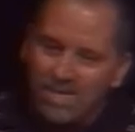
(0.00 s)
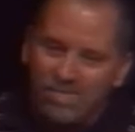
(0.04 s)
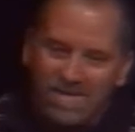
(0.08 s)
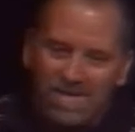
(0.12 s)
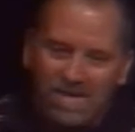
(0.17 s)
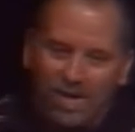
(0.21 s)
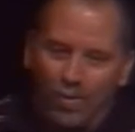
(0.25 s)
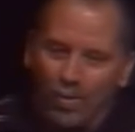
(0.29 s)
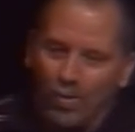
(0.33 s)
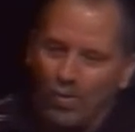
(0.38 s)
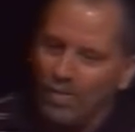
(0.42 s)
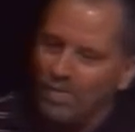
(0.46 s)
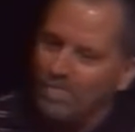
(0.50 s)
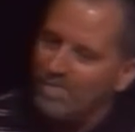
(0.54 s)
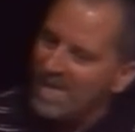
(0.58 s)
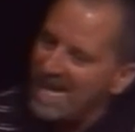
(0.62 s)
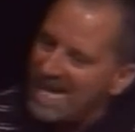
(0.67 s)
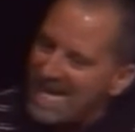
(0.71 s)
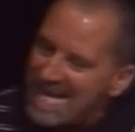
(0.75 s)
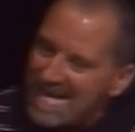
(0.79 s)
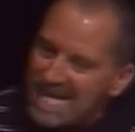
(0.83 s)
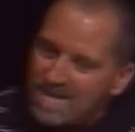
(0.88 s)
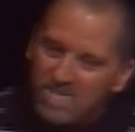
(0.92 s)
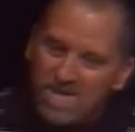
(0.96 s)
maybe,
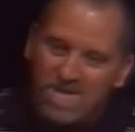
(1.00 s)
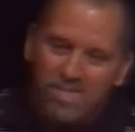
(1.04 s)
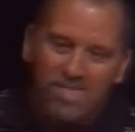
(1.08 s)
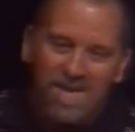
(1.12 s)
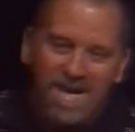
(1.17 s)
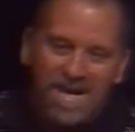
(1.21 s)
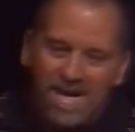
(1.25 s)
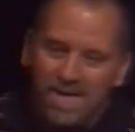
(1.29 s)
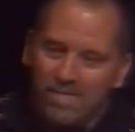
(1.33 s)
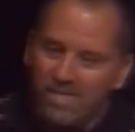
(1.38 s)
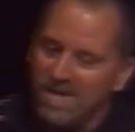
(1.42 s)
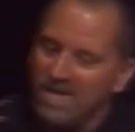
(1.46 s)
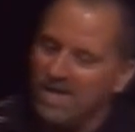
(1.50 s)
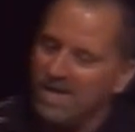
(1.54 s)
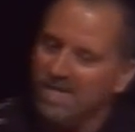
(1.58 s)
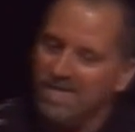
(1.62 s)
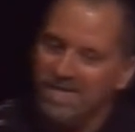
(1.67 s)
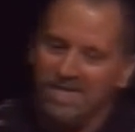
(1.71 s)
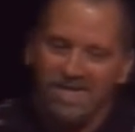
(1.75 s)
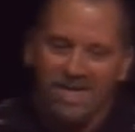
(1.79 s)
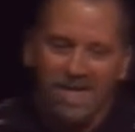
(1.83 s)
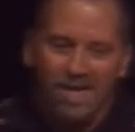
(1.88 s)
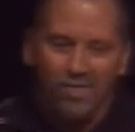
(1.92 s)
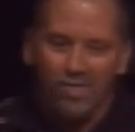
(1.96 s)
Lord, maybe, maybe,
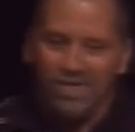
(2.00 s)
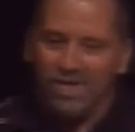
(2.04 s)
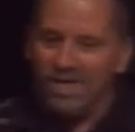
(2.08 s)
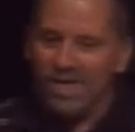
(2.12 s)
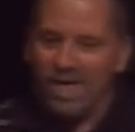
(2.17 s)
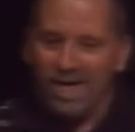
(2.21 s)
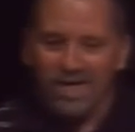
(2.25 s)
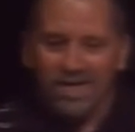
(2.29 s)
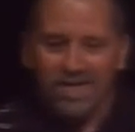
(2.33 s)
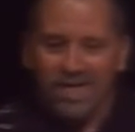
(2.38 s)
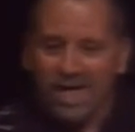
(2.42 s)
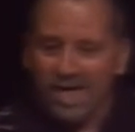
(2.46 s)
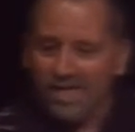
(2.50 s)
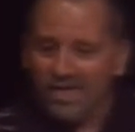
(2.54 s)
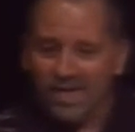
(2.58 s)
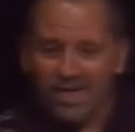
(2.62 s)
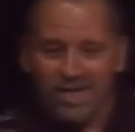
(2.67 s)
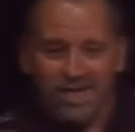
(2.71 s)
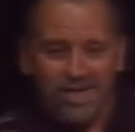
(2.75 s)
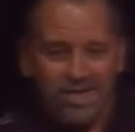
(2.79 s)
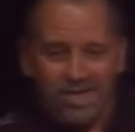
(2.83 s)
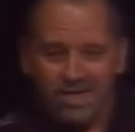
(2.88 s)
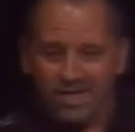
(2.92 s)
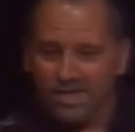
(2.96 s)
then they would not have
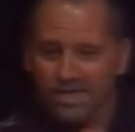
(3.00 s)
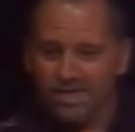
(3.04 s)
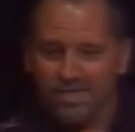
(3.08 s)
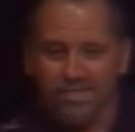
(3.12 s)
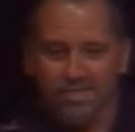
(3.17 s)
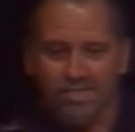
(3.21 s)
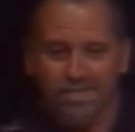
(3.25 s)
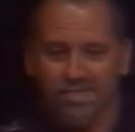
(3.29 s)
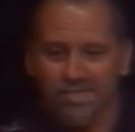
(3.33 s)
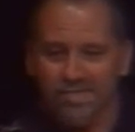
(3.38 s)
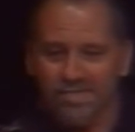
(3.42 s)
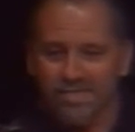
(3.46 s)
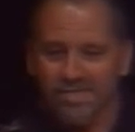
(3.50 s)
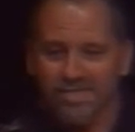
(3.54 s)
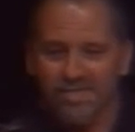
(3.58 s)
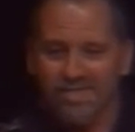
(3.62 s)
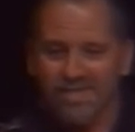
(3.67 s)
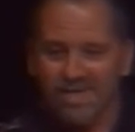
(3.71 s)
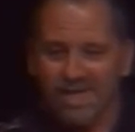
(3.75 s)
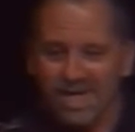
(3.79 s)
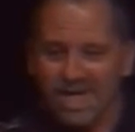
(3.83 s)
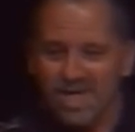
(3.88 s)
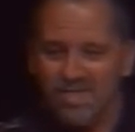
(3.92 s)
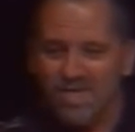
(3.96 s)
got their healing.
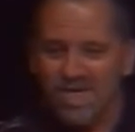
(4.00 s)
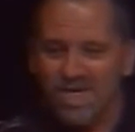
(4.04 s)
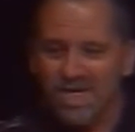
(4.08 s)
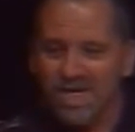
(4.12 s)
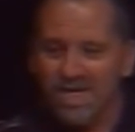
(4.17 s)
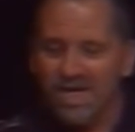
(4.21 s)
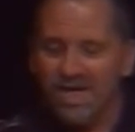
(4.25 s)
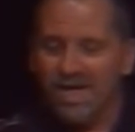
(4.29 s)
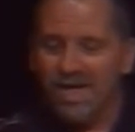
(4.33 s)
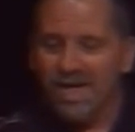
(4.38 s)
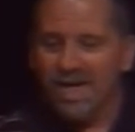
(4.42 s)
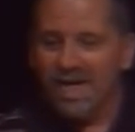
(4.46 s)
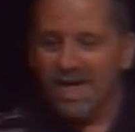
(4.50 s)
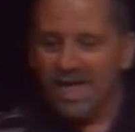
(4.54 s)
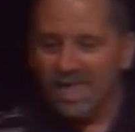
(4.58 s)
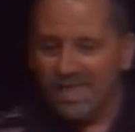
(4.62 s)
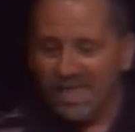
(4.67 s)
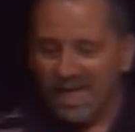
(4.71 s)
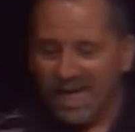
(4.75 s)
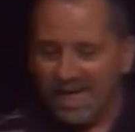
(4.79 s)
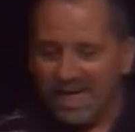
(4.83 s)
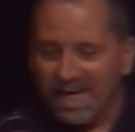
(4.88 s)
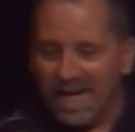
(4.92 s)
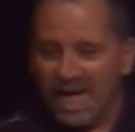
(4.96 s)
Amen?
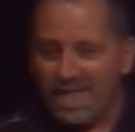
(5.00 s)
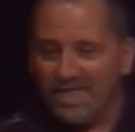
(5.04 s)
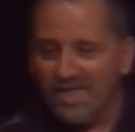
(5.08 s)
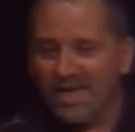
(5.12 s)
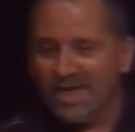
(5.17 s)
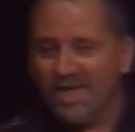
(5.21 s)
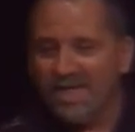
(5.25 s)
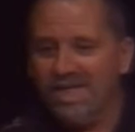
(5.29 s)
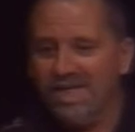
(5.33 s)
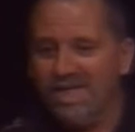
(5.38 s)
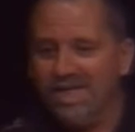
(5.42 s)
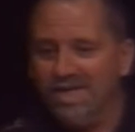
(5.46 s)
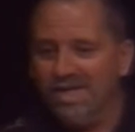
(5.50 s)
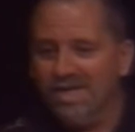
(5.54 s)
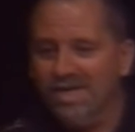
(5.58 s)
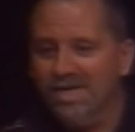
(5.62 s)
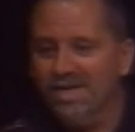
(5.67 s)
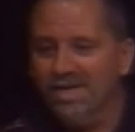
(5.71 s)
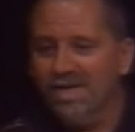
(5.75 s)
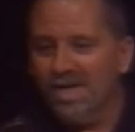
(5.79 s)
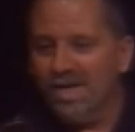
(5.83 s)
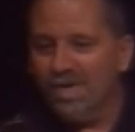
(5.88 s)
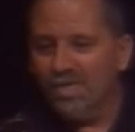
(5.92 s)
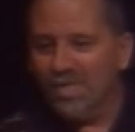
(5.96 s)
They got their
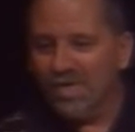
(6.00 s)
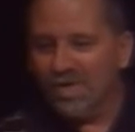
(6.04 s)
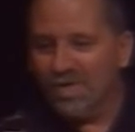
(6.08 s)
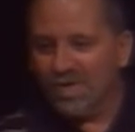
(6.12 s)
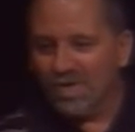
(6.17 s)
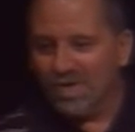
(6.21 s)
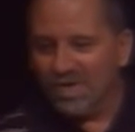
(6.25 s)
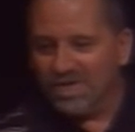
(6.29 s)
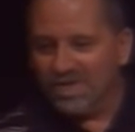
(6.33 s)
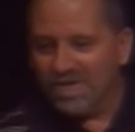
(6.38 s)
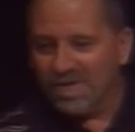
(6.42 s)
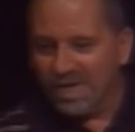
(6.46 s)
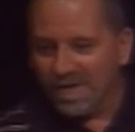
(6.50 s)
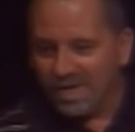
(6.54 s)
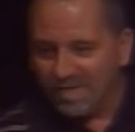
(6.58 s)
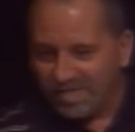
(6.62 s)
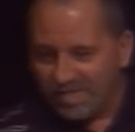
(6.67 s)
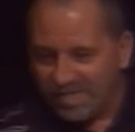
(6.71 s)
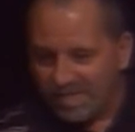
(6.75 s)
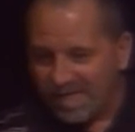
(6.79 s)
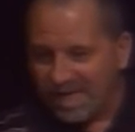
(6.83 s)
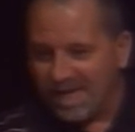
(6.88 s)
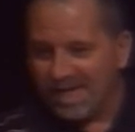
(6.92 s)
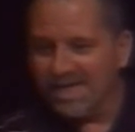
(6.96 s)
healing because
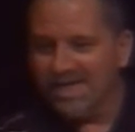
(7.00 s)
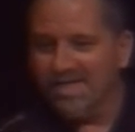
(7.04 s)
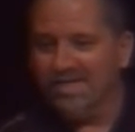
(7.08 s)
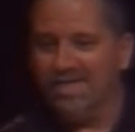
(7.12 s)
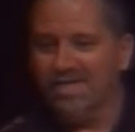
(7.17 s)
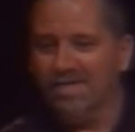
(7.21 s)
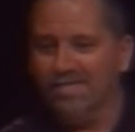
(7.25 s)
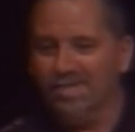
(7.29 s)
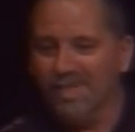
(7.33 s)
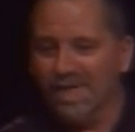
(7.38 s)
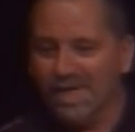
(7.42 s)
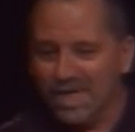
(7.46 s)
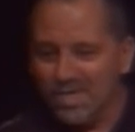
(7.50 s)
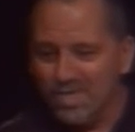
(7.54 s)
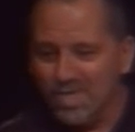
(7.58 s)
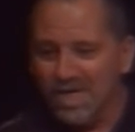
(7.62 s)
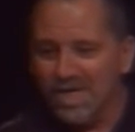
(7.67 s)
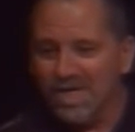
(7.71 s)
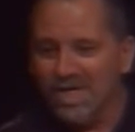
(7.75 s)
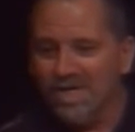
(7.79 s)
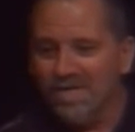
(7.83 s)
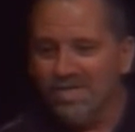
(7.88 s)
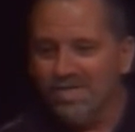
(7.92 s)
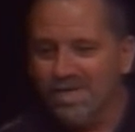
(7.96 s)
of faith.
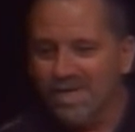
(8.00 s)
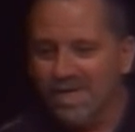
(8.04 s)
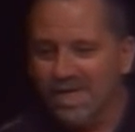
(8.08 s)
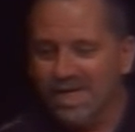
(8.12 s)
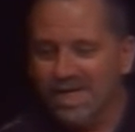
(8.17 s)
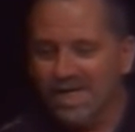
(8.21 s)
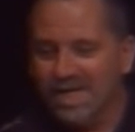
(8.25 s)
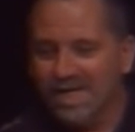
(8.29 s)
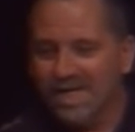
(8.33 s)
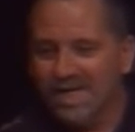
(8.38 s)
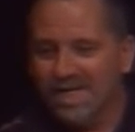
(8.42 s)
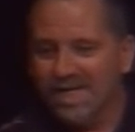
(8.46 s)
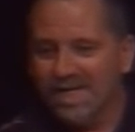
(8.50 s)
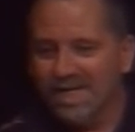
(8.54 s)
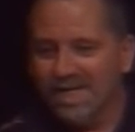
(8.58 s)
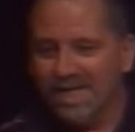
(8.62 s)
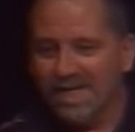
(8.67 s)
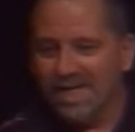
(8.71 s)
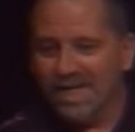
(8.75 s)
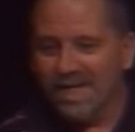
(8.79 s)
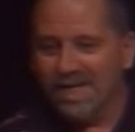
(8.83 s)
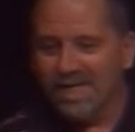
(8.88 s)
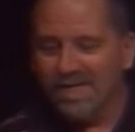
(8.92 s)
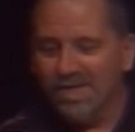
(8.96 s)
Amen?
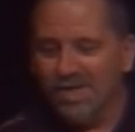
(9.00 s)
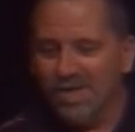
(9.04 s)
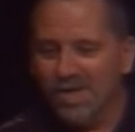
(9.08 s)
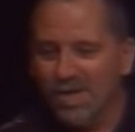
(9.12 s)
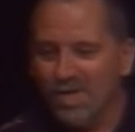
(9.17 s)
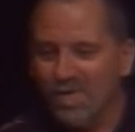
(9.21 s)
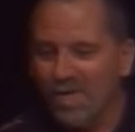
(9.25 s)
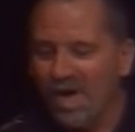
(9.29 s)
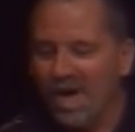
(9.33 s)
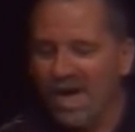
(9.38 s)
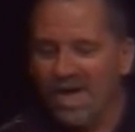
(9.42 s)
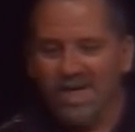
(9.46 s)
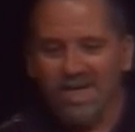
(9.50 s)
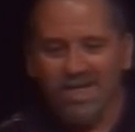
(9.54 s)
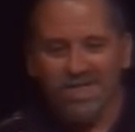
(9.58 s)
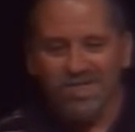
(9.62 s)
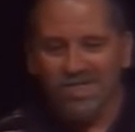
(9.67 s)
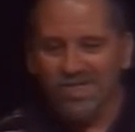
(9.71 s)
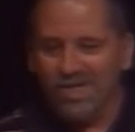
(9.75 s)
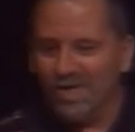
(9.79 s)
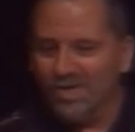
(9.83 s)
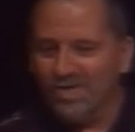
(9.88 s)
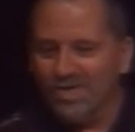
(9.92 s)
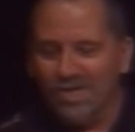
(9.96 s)
And you know what?
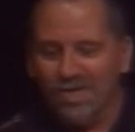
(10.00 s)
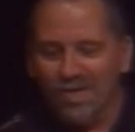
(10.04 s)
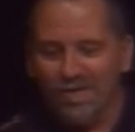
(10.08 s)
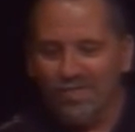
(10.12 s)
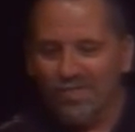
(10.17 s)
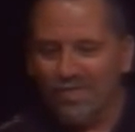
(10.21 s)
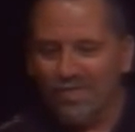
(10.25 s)
It's no